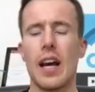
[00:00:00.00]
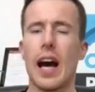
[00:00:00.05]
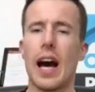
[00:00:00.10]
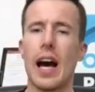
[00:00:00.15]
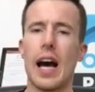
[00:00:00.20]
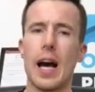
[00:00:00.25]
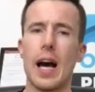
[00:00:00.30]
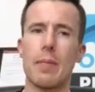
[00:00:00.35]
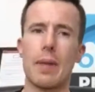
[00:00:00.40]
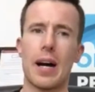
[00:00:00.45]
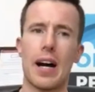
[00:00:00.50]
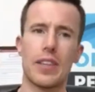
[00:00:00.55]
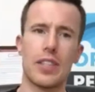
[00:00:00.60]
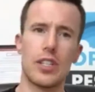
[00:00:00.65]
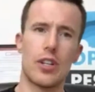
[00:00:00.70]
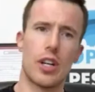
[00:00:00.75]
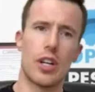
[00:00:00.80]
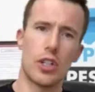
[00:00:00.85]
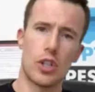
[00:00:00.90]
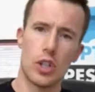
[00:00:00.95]

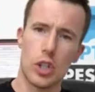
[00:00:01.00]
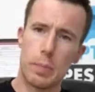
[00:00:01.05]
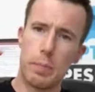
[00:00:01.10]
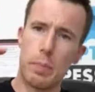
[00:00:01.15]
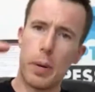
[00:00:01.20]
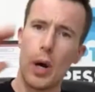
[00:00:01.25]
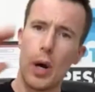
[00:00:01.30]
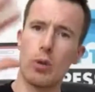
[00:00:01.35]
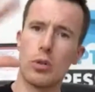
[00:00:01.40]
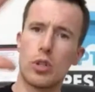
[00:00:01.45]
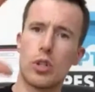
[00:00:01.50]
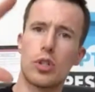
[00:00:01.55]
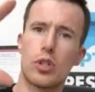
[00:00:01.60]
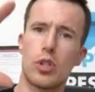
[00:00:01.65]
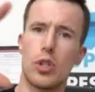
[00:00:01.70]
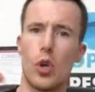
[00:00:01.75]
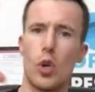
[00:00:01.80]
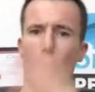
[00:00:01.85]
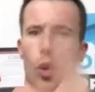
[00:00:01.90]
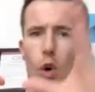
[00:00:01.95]
and you can just
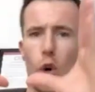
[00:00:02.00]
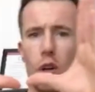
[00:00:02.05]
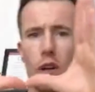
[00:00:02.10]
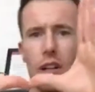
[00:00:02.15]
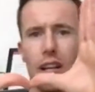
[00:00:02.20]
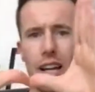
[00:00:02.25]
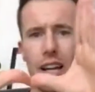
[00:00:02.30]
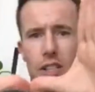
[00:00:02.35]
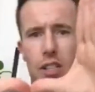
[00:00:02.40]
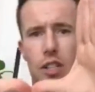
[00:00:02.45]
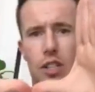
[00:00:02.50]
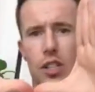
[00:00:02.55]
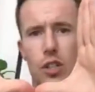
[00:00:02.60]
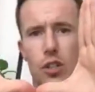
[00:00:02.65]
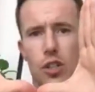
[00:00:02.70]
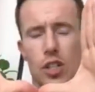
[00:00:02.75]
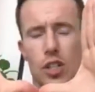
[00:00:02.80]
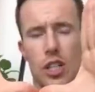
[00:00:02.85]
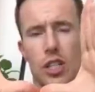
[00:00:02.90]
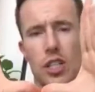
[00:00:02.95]
post your letter to
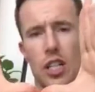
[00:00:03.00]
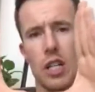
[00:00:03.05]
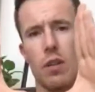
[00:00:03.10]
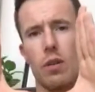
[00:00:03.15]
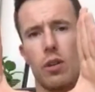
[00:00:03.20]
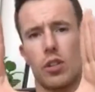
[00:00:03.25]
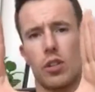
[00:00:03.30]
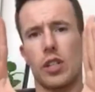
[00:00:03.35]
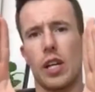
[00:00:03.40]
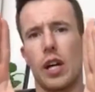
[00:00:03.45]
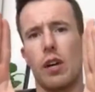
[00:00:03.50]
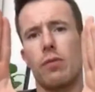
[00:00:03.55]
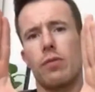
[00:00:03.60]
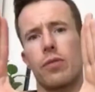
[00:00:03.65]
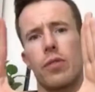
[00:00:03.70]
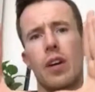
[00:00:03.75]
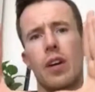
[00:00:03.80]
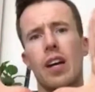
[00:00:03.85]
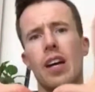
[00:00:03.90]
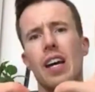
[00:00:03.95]
your 16-year-old self.
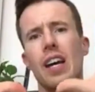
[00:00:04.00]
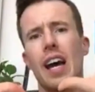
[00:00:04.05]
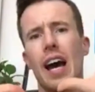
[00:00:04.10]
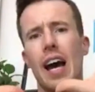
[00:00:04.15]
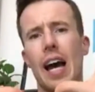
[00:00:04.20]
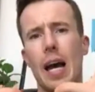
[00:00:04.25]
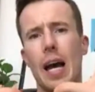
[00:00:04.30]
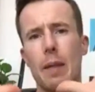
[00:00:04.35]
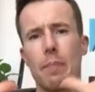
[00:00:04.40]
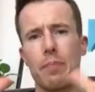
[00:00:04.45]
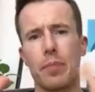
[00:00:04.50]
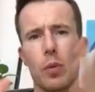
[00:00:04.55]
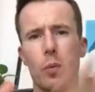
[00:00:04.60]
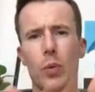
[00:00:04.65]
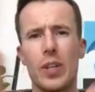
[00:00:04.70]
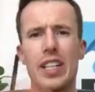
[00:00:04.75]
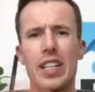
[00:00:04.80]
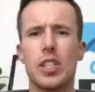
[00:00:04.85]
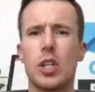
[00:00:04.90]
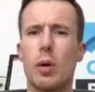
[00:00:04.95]

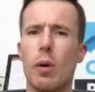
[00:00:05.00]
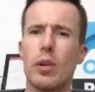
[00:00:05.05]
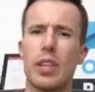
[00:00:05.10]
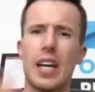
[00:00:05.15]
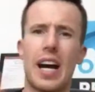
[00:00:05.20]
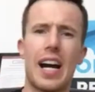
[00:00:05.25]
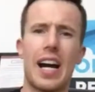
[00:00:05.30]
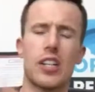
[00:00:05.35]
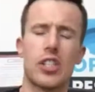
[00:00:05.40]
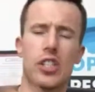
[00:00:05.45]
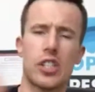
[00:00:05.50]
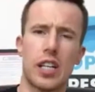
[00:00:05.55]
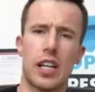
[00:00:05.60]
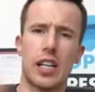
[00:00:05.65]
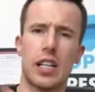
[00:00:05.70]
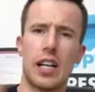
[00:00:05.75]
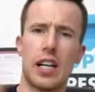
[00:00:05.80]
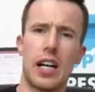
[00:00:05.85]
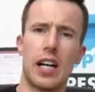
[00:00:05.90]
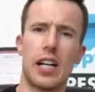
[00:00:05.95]
We need to come up with a
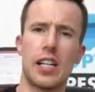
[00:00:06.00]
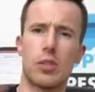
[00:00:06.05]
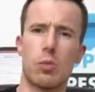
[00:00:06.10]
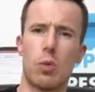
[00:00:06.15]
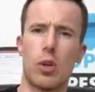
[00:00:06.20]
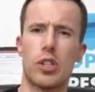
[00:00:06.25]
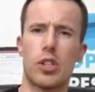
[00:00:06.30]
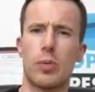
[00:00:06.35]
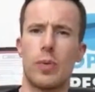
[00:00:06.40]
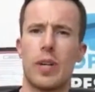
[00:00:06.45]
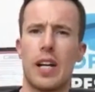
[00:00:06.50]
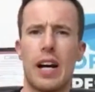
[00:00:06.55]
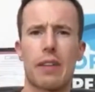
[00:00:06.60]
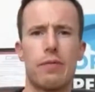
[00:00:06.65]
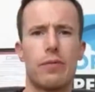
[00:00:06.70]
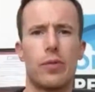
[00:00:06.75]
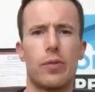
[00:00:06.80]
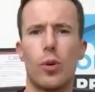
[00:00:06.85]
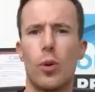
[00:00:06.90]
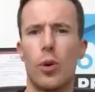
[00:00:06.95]
hashtag, guys. What should we
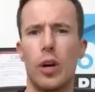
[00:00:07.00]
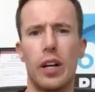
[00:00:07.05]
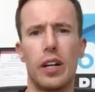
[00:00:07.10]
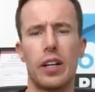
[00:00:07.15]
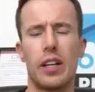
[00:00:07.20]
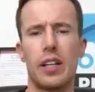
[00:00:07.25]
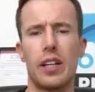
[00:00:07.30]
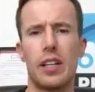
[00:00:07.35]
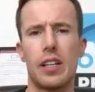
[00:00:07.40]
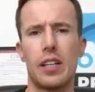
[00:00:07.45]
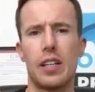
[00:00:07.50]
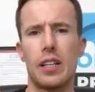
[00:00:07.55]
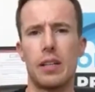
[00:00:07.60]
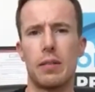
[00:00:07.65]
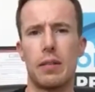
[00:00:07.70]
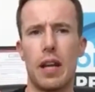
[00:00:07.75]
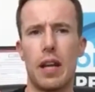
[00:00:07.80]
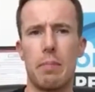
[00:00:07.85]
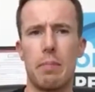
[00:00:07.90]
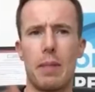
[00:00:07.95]
have for it?
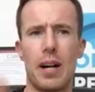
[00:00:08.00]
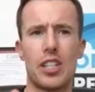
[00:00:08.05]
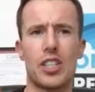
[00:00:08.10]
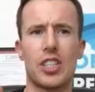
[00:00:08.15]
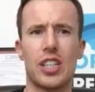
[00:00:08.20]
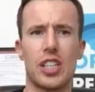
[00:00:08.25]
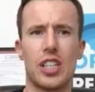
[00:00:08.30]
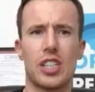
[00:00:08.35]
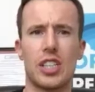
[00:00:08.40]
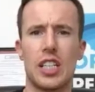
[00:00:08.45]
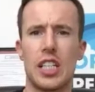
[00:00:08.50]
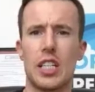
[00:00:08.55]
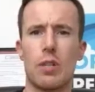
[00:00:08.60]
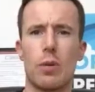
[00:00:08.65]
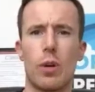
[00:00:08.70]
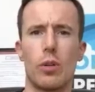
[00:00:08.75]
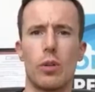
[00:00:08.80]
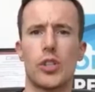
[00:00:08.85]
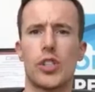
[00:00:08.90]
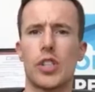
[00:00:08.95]
Like my
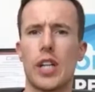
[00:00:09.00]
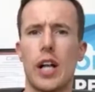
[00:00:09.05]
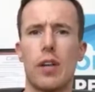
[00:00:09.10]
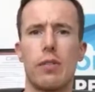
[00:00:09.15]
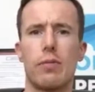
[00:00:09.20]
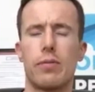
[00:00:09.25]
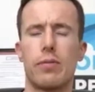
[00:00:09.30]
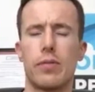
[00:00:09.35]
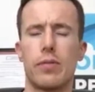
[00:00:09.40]
16-year-old self.